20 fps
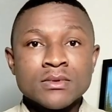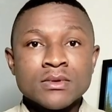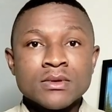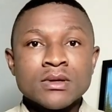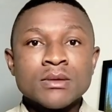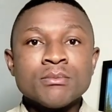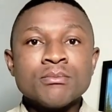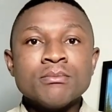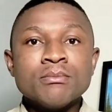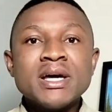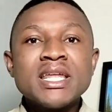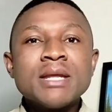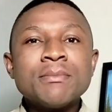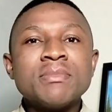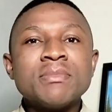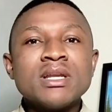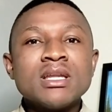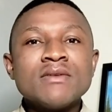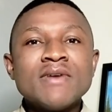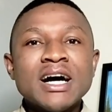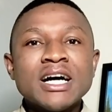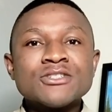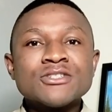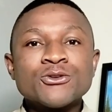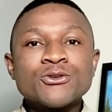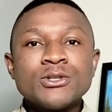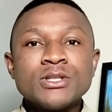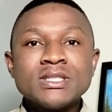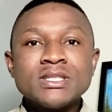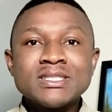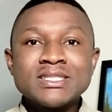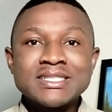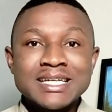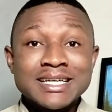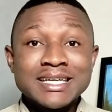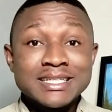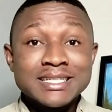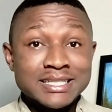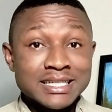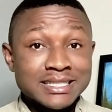many believers only say
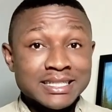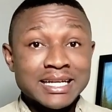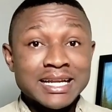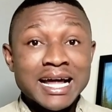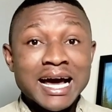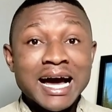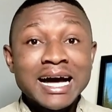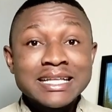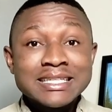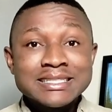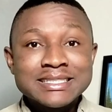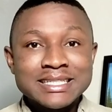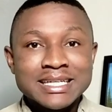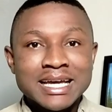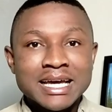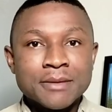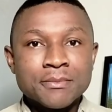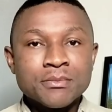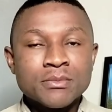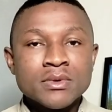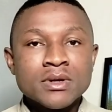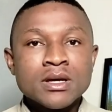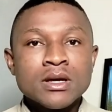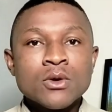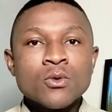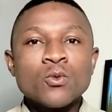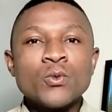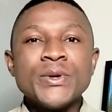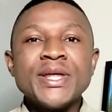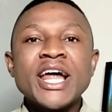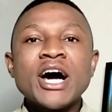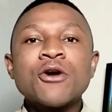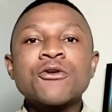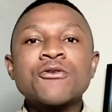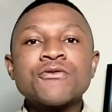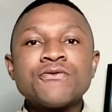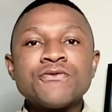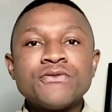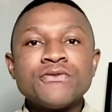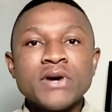this as an anthem without
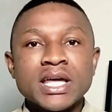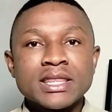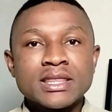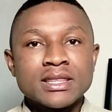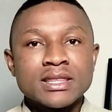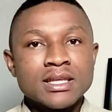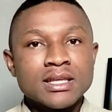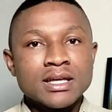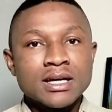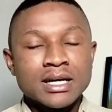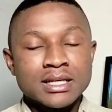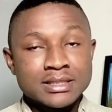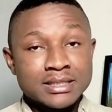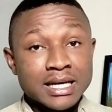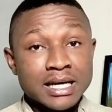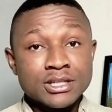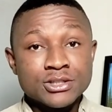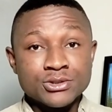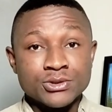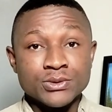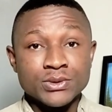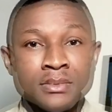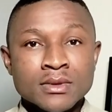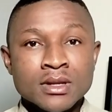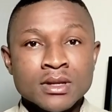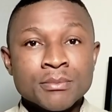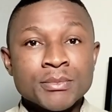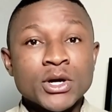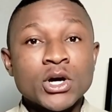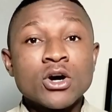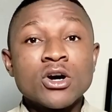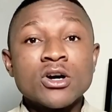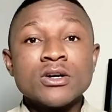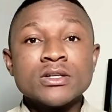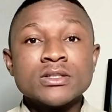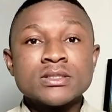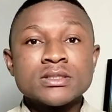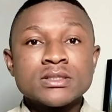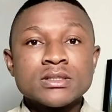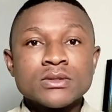faith attached to it.
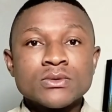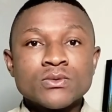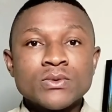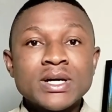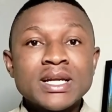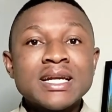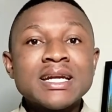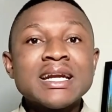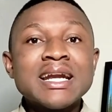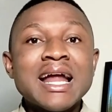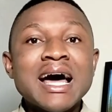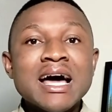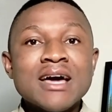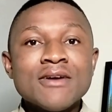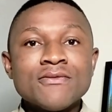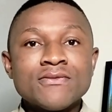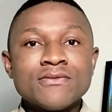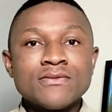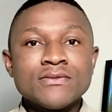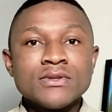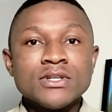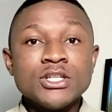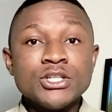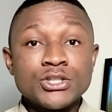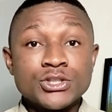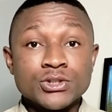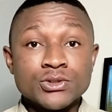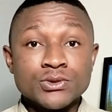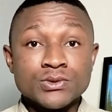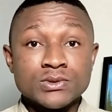Because when life issues,